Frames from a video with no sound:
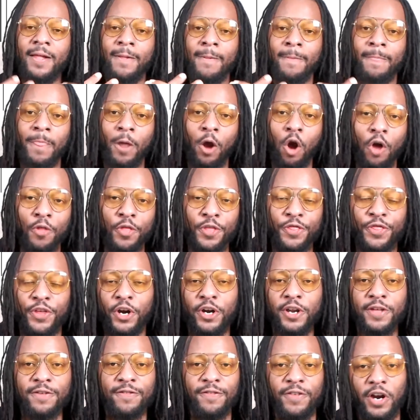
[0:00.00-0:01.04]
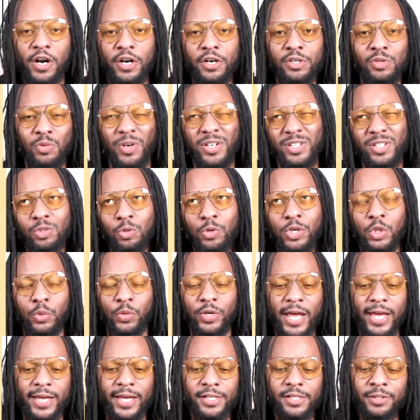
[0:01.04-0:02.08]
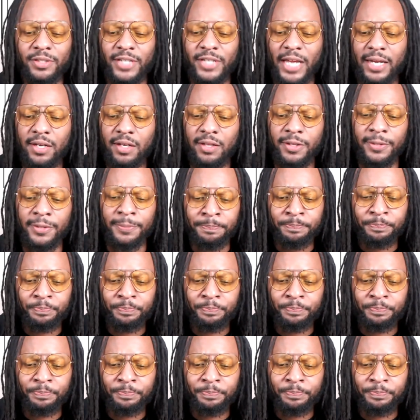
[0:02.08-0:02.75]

On the 31st, well, 23 days technically.